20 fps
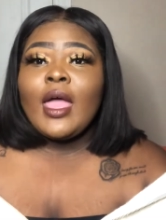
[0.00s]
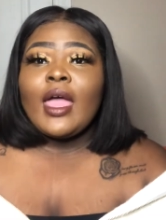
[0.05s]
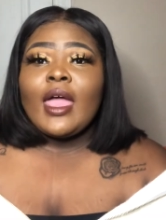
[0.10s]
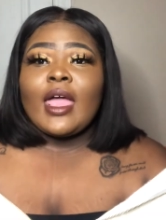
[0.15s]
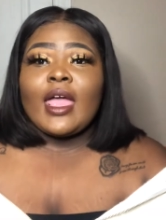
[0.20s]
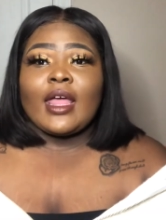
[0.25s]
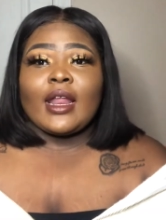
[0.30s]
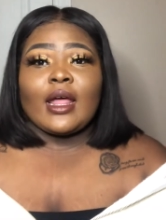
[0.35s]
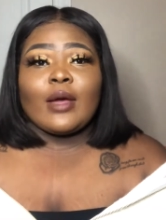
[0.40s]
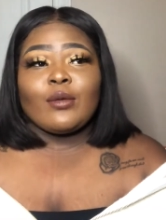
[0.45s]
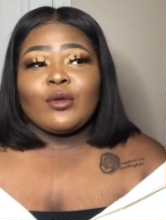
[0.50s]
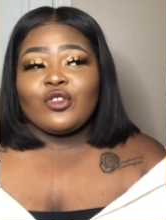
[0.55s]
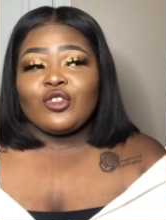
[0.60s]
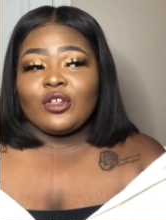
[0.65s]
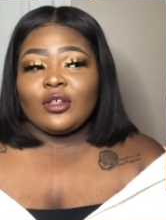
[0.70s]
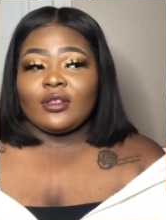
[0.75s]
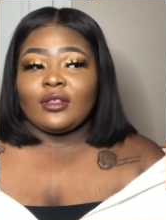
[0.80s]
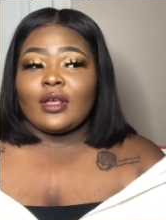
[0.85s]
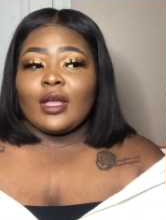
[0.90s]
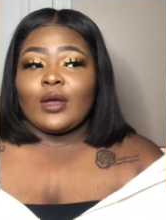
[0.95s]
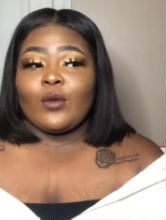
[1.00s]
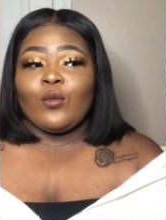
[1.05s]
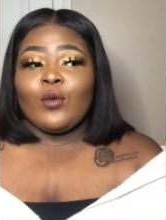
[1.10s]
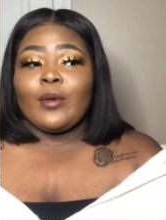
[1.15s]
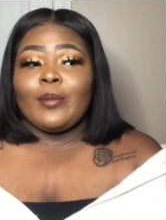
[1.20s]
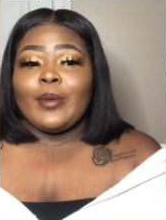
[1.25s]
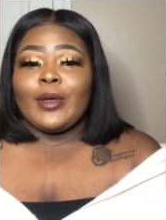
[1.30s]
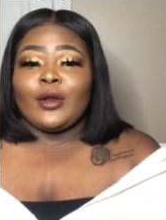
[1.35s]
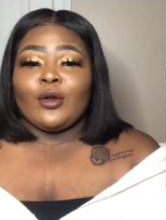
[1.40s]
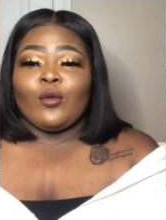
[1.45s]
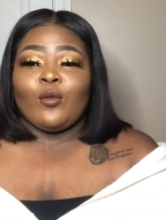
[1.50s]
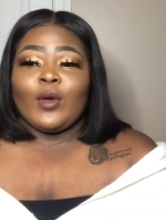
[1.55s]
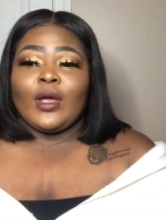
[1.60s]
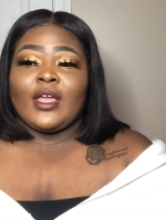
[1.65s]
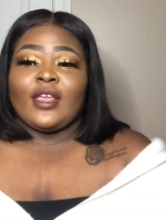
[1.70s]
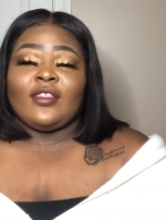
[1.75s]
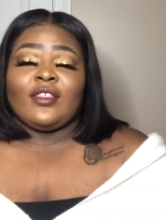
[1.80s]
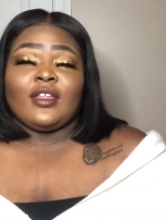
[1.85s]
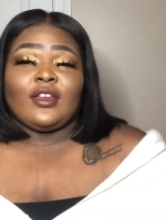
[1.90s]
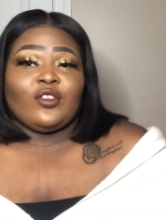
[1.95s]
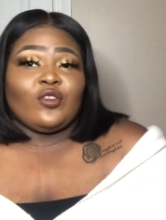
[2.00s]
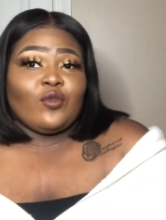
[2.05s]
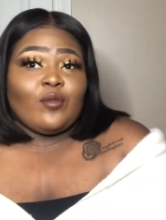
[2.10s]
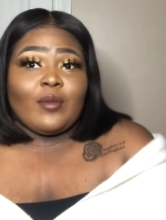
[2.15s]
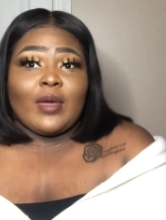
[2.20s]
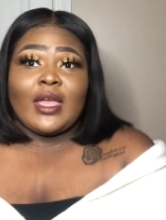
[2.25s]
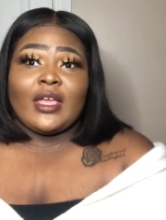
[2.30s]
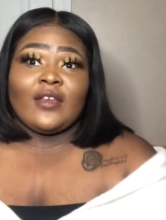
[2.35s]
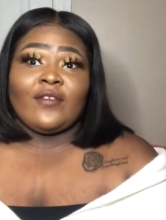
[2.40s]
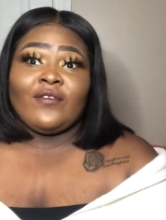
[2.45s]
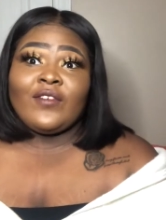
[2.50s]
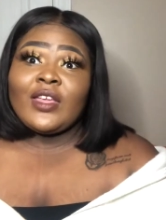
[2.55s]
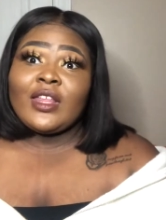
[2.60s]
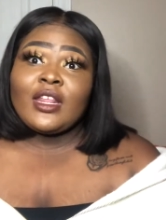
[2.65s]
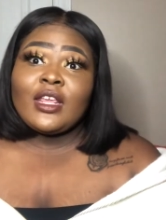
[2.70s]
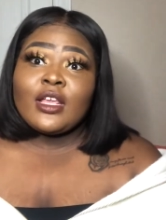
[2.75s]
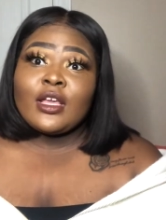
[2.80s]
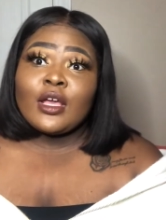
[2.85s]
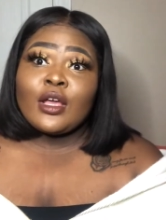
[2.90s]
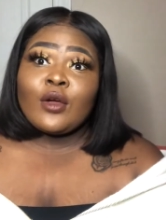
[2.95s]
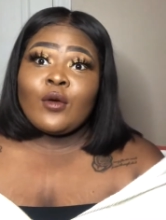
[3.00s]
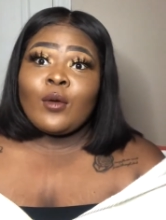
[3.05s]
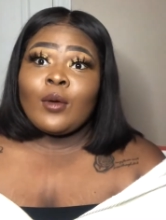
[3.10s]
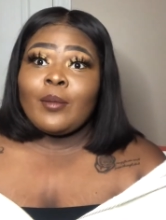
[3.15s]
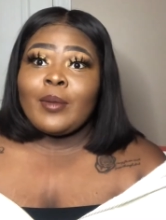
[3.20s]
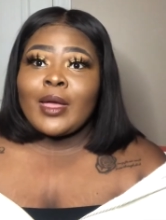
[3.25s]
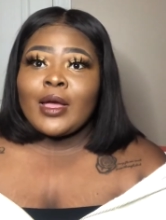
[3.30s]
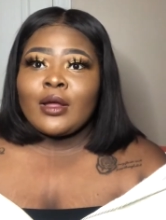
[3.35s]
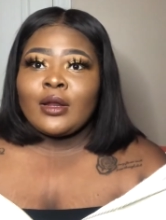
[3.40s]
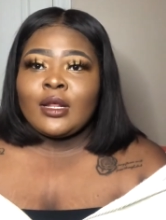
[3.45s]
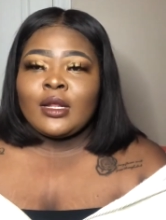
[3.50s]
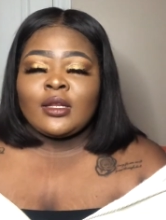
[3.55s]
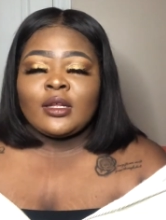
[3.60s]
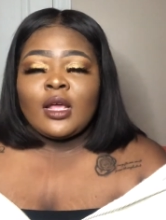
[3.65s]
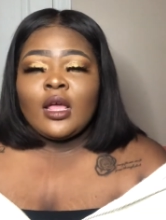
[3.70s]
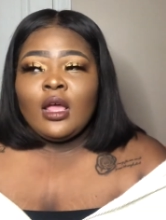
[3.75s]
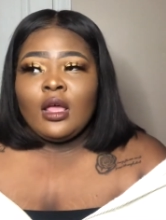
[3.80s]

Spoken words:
And I was just like, what better way than to make a video about it,